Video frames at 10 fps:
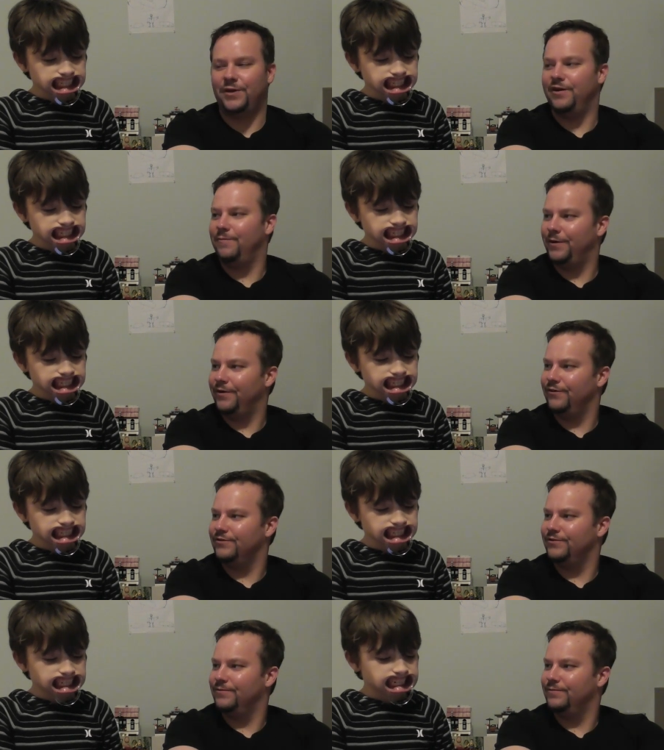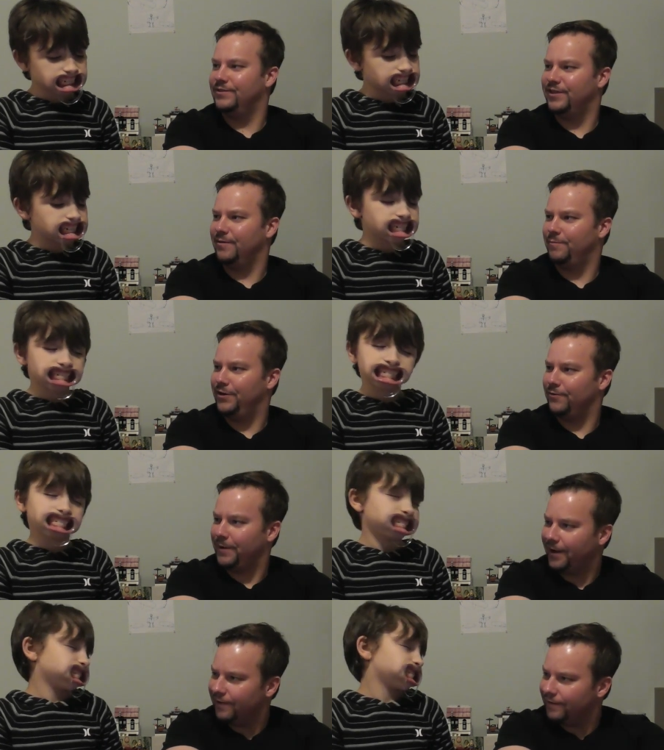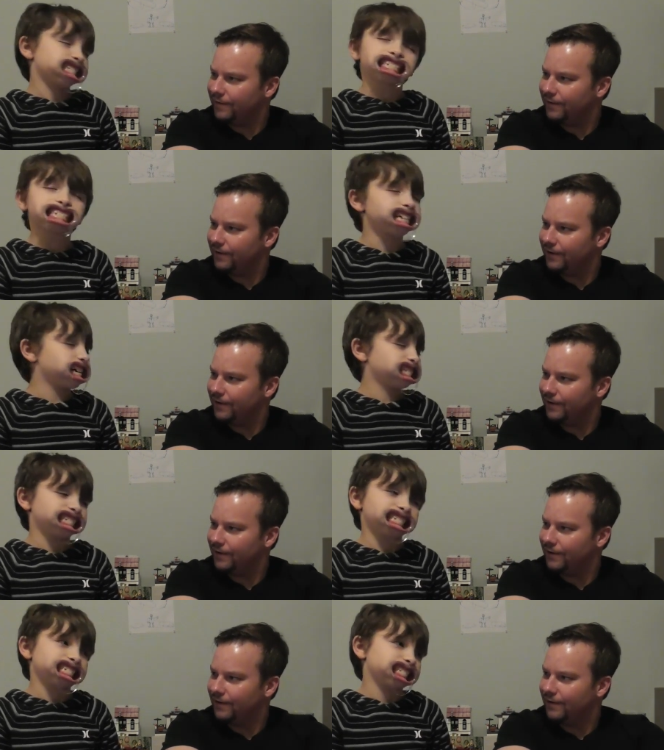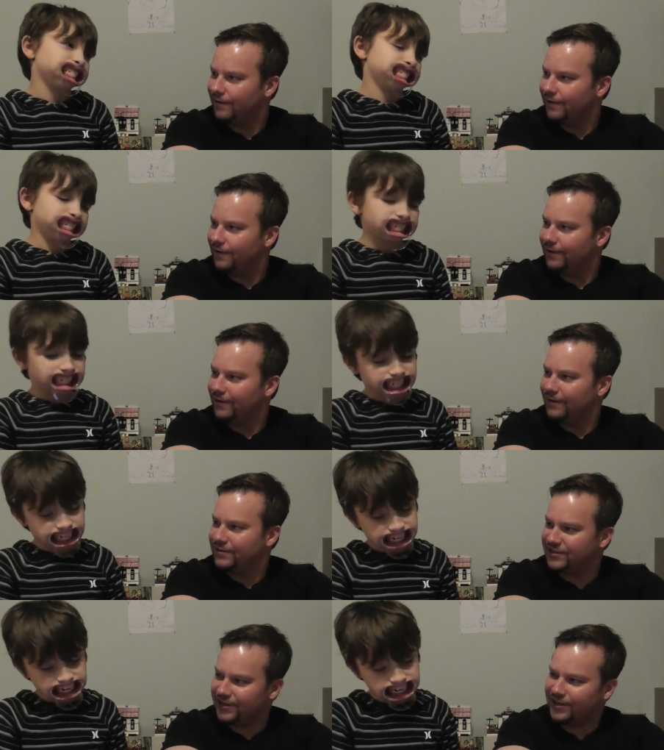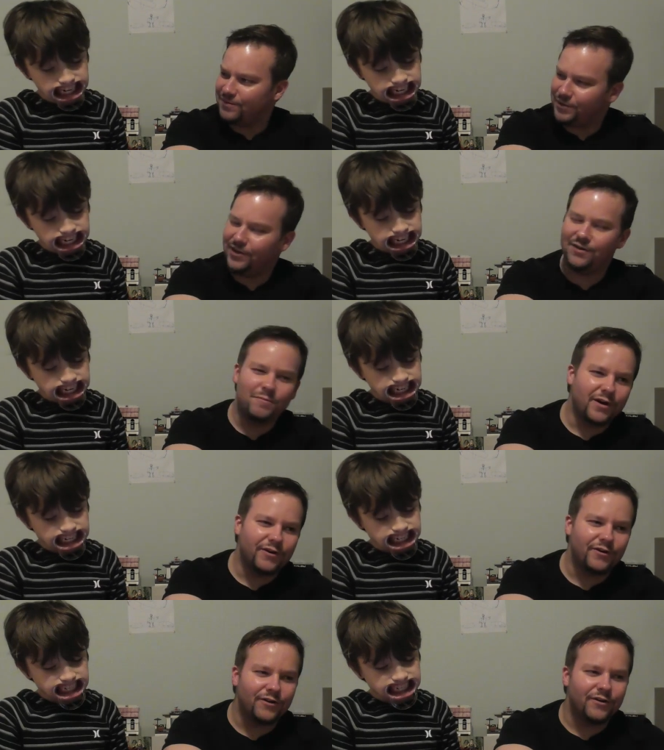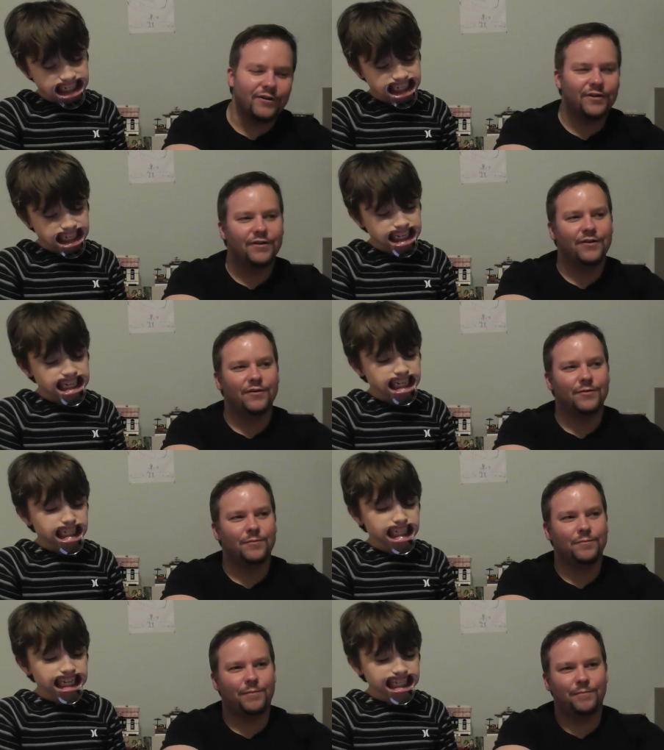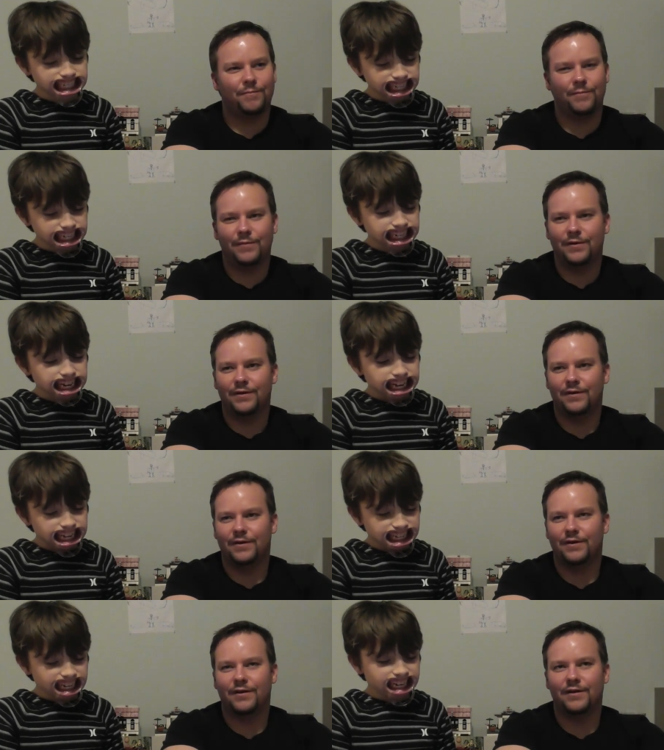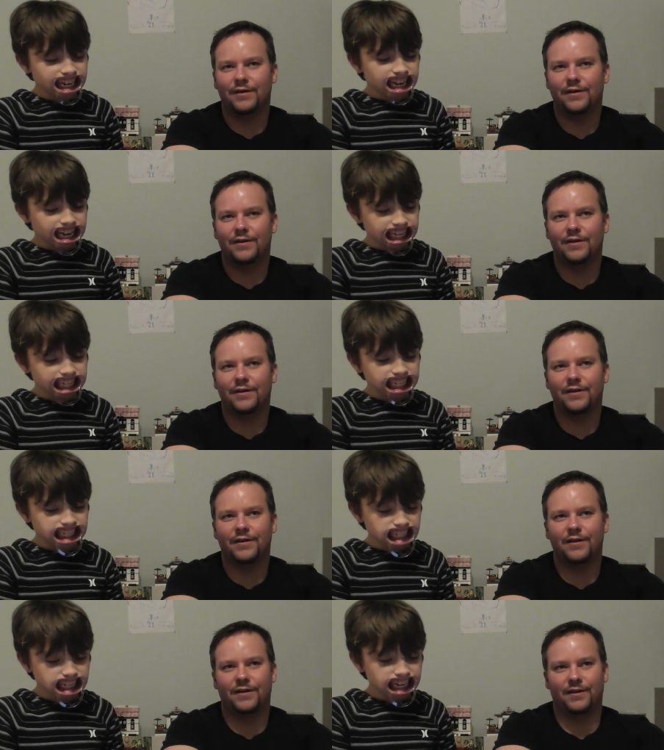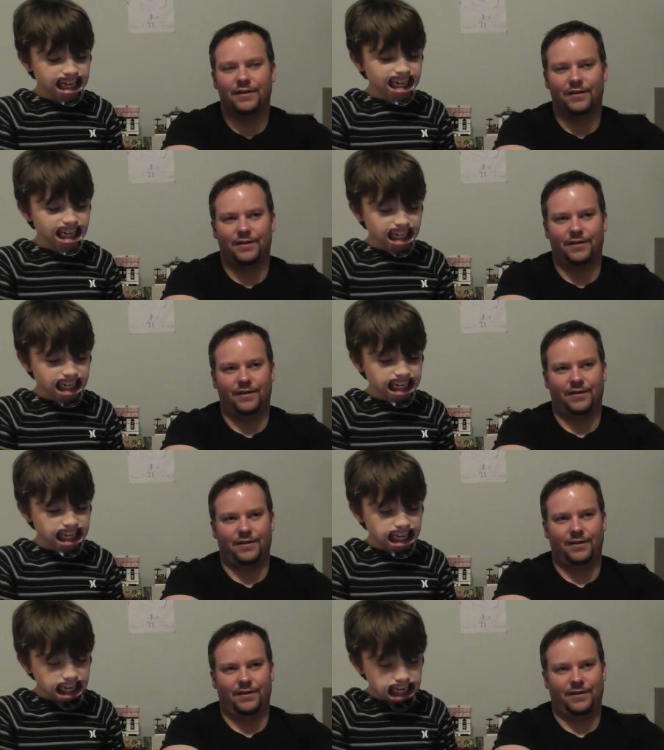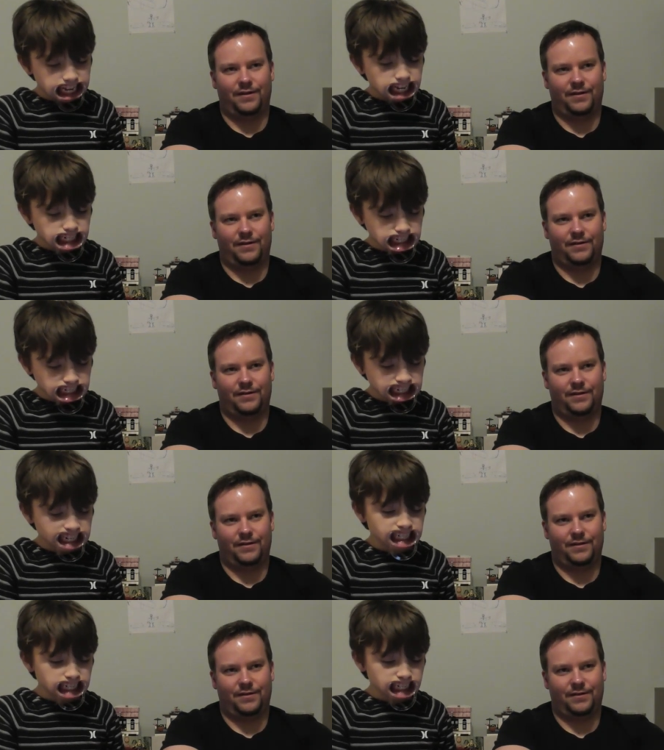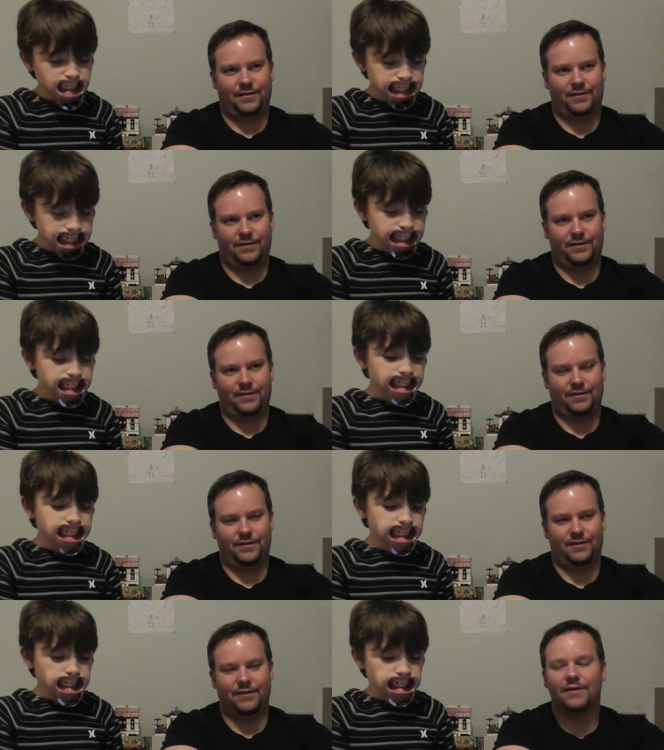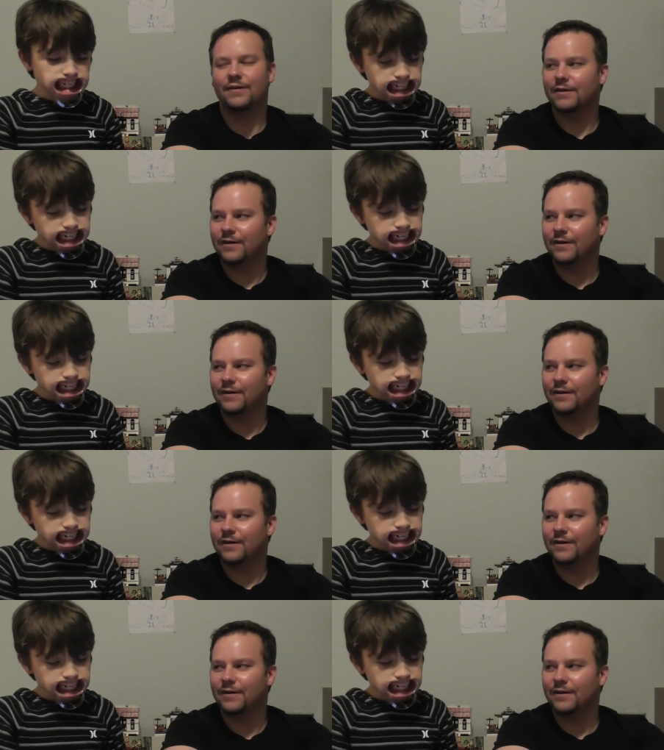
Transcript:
Speaker 1: peanut butter, stick Peter Pan? No. Sticky peanut butter.
Speaker 2: Hicky peanut, uh, hick, uh, uh, peanut, uh,